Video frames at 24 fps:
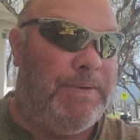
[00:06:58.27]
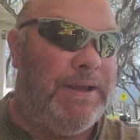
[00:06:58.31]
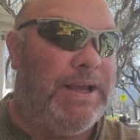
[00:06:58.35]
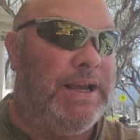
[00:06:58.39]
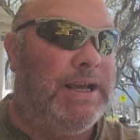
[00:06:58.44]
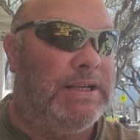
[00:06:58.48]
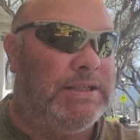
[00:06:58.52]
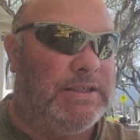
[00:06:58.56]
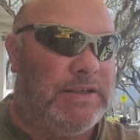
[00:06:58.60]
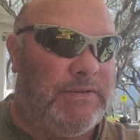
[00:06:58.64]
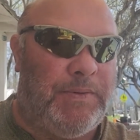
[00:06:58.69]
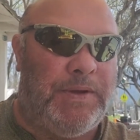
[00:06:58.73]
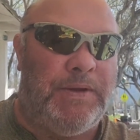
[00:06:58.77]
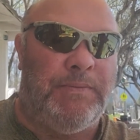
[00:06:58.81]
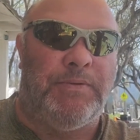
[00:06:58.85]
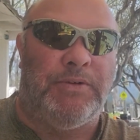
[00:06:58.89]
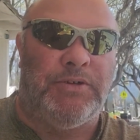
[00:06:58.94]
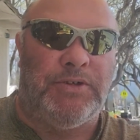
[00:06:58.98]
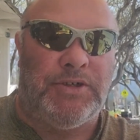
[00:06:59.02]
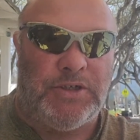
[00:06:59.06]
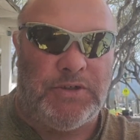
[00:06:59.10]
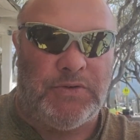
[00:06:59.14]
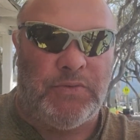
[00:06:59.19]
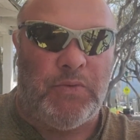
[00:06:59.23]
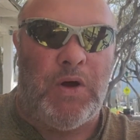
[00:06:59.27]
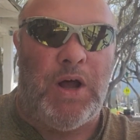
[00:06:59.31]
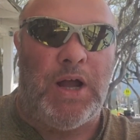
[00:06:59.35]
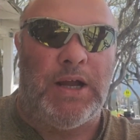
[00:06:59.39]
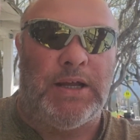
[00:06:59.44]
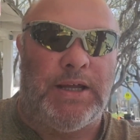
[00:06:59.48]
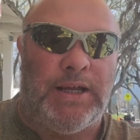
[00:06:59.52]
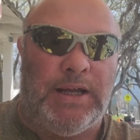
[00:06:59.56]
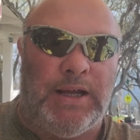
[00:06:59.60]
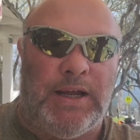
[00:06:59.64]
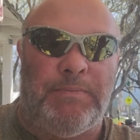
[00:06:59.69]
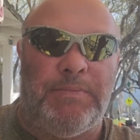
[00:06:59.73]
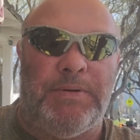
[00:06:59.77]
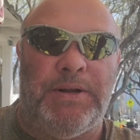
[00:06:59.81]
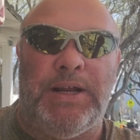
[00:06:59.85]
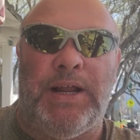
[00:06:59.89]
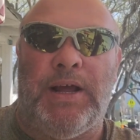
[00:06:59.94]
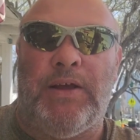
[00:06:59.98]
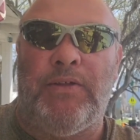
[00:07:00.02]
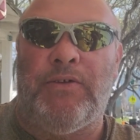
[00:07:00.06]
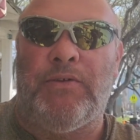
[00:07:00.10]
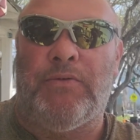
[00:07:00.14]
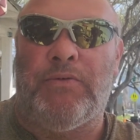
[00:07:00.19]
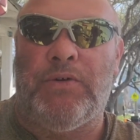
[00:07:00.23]
because of people just walking up and
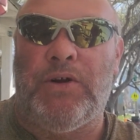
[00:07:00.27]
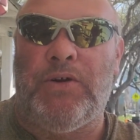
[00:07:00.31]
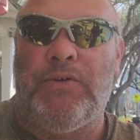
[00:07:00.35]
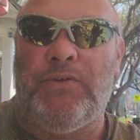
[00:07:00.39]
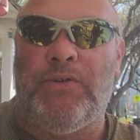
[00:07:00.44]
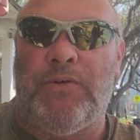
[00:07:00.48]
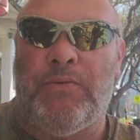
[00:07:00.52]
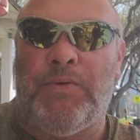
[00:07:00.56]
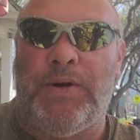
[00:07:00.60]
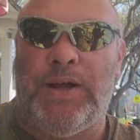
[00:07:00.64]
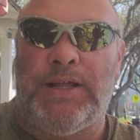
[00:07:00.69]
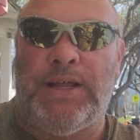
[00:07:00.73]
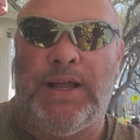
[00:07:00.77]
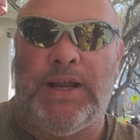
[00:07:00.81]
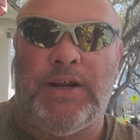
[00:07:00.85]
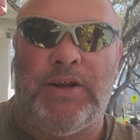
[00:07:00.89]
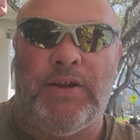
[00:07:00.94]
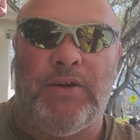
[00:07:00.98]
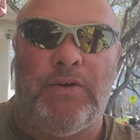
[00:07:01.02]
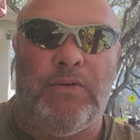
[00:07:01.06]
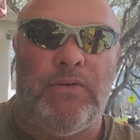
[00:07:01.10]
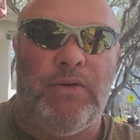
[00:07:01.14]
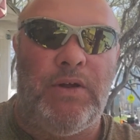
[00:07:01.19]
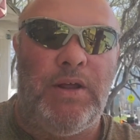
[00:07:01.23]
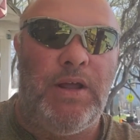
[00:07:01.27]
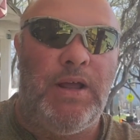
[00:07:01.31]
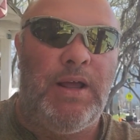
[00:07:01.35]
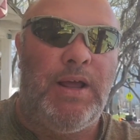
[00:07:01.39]
down the road the way they do,